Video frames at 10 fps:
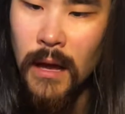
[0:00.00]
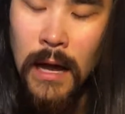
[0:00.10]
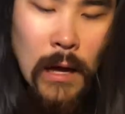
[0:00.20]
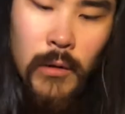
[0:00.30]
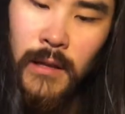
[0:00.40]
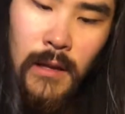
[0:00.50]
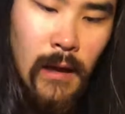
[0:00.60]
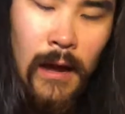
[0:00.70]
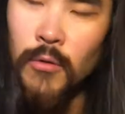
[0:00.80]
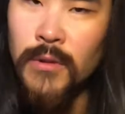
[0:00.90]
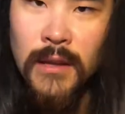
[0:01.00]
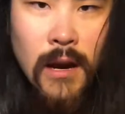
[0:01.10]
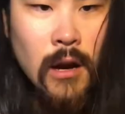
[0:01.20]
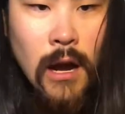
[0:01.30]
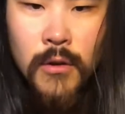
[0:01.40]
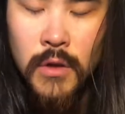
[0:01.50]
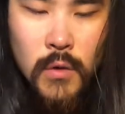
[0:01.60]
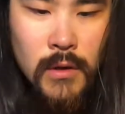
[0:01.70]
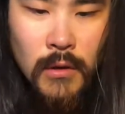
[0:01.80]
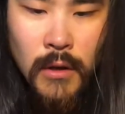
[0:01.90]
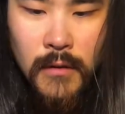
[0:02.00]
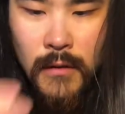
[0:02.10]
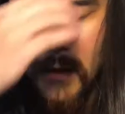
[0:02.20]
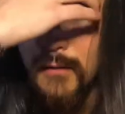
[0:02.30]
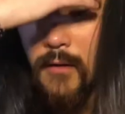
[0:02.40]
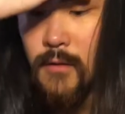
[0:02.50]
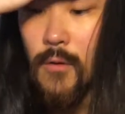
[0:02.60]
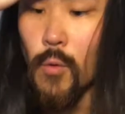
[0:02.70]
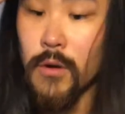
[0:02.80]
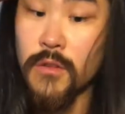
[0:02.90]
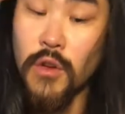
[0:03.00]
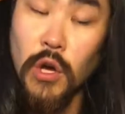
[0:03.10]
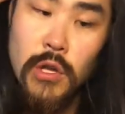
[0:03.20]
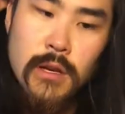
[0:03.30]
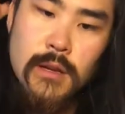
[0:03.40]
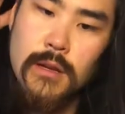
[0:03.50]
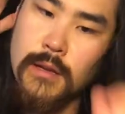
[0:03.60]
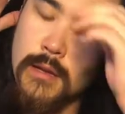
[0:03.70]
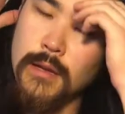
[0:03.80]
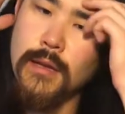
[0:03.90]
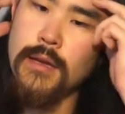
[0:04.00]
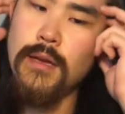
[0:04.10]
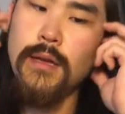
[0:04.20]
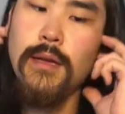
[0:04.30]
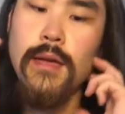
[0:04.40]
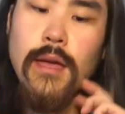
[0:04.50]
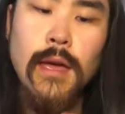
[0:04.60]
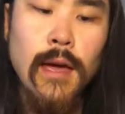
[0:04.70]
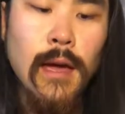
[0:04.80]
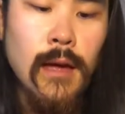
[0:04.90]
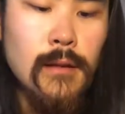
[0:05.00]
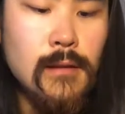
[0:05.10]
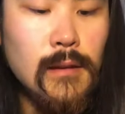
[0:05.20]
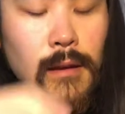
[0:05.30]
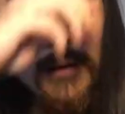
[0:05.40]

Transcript: I only I don't really care how a unit looks as long as it works good. And